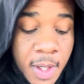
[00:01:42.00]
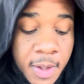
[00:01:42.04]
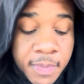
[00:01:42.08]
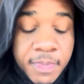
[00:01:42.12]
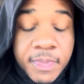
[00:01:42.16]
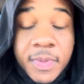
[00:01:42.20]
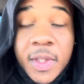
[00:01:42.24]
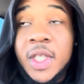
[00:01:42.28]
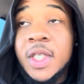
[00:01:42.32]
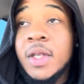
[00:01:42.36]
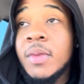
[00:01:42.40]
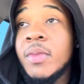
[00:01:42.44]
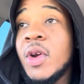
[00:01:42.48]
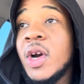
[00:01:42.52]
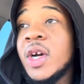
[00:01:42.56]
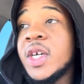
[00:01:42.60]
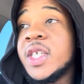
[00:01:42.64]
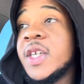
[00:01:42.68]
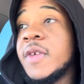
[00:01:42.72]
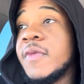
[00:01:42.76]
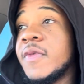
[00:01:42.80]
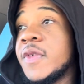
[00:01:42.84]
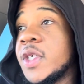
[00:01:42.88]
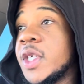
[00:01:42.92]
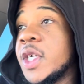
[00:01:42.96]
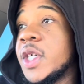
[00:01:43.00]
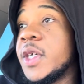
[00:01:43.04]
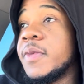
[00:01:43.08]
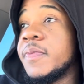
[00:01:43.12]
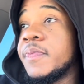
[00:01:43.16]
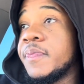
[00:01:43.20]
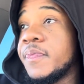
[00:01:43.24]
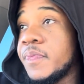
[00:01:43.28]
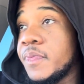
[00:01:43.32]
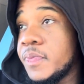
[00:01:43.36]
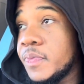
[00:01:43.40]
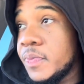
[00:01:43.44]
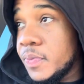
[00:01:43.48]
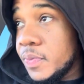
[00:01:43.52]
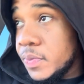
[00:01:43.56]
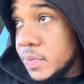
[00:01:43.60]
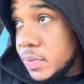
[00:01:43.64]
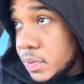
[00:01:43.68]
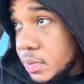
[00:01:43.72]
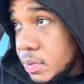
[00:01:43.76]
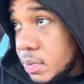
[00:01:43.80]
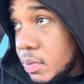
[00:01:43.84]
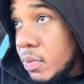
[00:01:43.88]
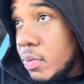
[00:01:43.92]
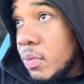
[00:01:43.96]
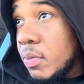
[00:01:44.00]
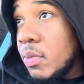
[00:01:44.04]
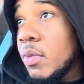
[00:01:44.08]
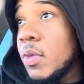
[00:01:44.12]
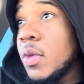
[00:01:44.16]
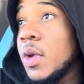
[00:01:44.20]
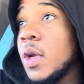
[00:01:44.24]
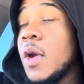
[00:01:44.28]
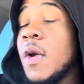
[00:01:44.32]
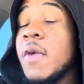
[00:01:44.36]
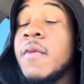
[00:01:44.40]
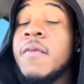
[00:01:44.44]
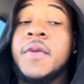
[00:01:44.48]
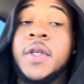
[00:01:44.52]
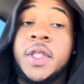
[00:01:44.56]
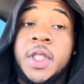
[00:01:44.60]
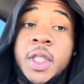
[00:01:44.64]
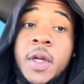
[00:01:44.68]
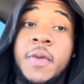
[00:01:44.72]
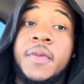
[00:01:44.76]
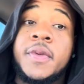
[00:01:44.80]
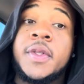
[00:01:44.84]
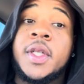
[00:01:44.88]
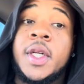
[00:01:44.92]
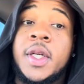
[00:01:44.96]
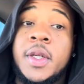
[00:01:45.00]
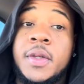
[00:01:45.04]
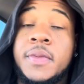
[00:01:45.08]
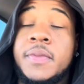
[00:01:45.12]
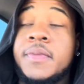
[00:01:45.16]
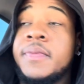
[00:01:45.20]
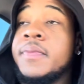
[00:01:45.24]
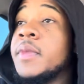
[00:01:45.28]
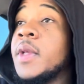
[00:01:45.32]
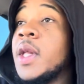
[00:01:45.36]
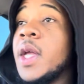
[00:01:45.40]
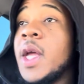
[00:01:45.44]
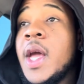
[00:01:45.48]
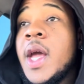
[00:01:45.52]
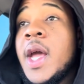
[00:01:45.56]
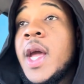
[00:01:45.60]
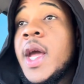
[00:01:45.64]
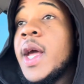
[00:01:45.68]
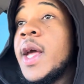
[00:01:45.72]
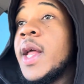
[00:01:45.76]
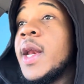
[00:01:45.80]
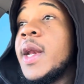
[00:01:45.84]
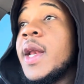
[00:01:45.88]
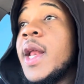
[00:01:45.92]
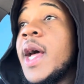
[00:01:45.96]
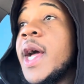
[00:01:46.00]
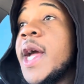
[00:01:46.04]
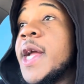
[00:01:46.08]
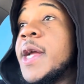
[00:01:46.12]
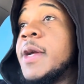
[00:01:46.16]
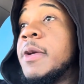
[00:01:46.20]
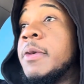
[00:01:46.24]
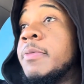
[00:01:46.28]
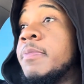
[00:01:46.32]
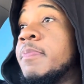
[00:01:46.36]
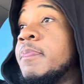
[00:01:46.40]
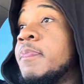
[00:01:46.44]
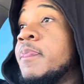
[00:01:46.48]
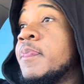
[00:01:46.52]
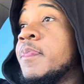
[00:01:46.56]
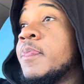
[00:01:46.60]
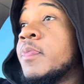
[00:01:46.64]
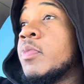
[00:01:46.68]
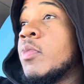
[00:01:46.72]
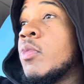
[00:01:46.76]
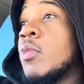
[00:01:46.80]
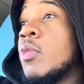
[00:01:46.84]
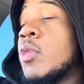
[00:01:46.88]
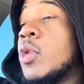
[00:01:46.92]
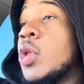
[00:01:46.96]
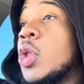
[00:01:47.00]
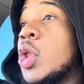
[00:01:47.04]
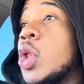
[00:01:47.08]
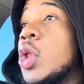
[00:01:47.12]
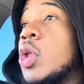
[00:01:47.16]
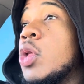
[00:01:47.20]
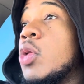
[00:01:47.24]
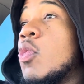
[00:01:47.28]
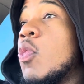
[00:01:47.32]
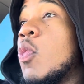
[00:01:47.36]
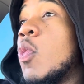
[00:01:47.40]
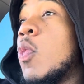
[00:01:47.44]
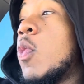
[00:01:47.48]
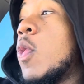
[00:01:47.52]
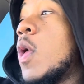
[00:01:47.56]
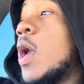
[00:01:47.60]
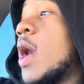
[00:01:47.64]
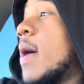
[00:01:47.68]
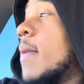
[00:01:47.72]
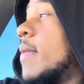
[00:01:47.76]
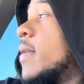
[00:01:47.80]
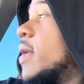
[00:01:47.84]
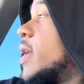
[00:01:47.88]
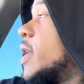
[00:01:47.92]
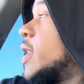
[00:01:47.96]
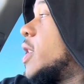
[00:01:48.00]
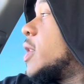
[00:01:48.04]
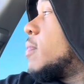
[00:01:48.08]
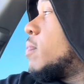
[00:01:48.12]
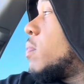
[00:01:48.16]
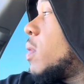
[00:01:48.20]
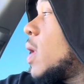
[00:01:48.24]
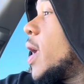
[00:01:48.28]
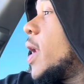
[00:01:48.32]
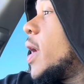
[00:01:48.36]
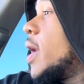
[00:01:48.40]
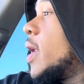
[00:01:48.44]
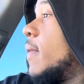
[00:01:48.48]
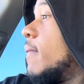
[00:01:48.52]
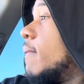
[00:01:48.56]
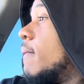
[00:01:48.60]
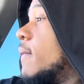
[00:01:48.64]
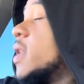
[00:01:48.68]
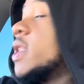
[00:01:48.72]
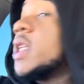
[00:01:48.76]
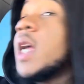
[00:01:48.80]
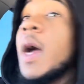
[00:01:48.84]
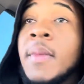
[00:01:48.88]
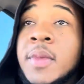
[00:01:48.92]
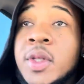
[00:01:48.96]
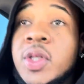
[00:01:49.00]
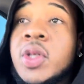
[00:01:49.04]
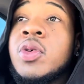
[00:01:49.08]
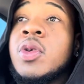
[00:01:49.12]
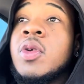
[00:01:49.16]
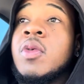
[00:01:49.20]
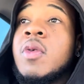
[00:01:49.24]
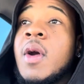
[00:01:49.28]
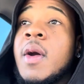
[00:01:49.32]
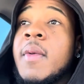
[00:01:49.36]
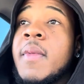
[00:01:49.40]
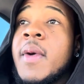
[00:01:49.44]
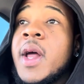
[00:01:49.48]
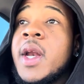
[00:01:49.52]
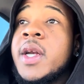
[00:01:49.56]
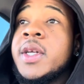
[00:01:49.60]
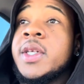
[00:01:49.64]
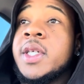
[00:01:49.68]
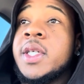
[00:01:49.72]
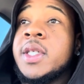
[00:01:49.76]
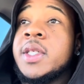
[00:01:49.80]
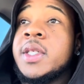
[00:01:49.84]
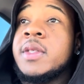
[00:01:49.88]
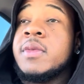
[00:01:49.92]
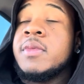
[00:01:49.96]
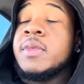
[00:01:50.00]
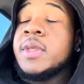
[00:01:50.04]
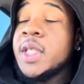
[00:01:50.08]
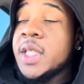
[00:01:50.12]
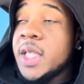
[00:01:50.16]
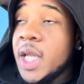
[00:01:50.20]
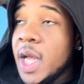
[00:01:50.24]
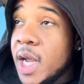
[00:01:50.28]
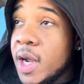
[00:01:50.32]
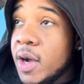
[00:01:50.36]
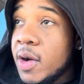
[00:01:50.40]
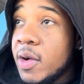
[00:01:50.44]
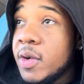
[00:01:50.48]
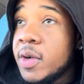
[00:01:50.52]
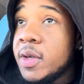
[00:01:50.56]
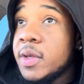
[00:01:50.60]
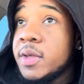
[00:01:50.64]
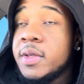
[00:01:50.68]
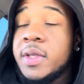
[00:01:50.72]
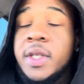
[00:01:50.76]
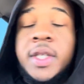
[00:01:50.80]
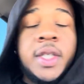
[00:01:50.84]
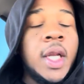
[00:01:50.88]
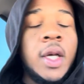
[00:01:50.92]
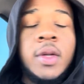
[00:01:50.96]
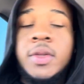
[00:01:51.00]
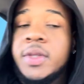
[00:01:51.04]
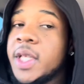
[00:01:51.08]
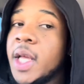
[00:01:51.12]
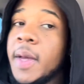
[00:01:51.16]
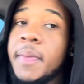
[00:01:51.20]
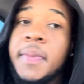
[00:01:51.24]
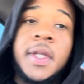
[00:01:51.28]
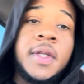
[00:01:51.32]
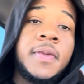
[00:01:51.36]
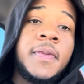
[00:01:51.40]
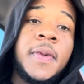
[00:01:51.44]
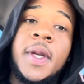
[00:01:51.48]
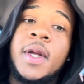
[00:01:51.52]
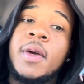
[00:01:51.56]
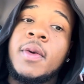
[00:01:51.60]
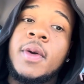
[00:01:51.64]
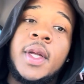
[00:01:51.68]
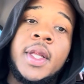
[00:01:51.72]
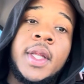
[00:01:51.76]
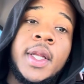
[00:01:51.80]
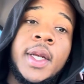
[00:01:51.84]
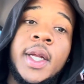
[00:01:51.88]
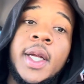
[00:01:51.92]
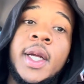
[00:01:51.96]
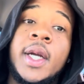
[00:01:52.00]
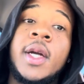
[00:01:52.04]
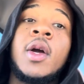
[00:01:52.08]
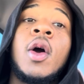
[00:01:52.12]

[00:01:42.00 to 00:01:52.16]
It's some dark shit for sure. For sure, for sure. And like, when I'ma explain it, it's coming soon, don't worry about it. Just hang on. Don't skip this video either, nigga.